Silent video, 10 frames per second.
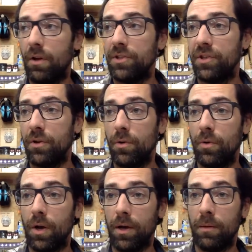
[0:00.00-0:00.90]

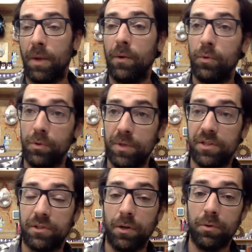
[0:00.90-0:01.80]
Also, I will be
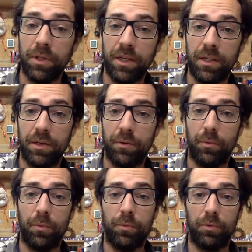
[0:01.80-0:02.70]
slowly
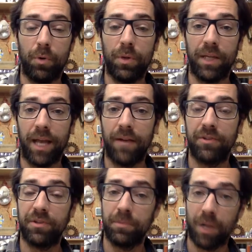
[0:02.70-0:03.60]
rolling out
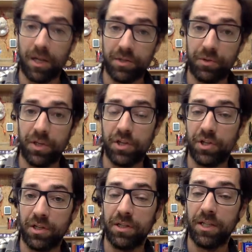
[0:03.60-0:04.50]
some
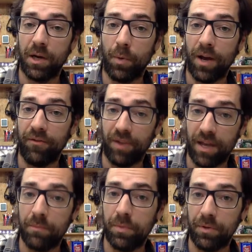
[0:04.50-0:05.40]
consultation and DIY
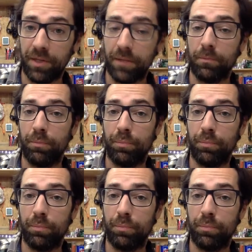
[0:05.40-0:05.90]
van building